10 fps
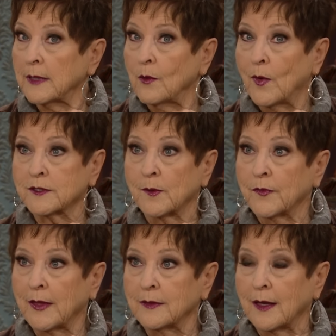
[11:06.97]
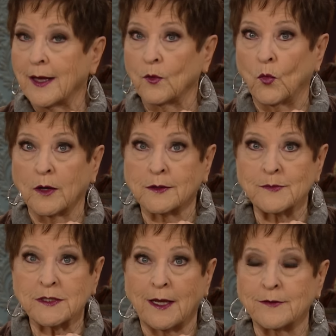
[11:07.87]
He wants them to think they got to work
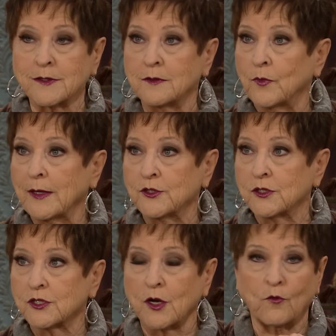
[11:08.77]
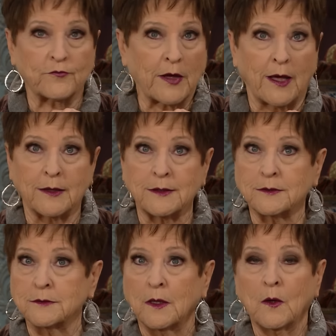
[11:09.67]
themselves and religion's no fun
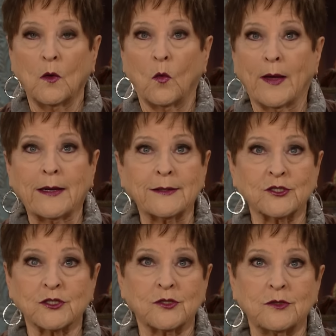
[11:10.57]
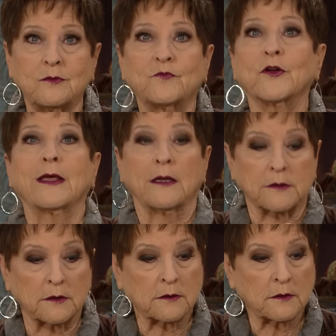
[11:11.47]
and why not just forget
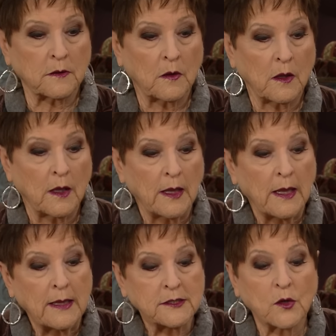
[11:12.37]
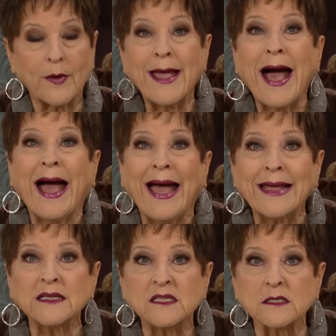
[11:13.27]
it? So he
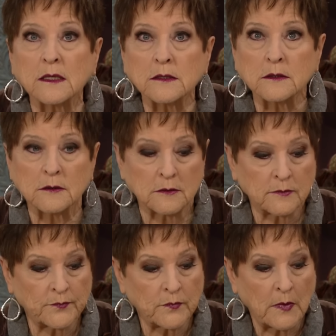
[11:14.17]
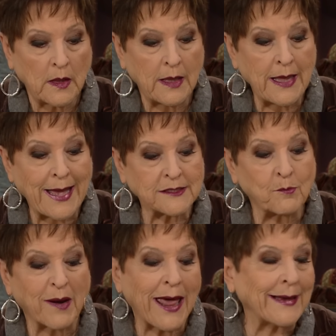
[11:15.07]
hides it. He has
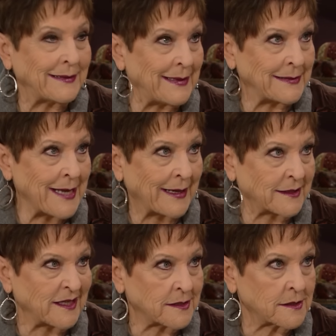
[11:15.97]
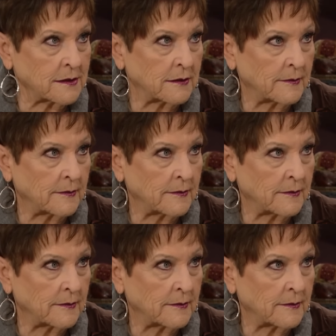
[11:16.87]
blinding tactics.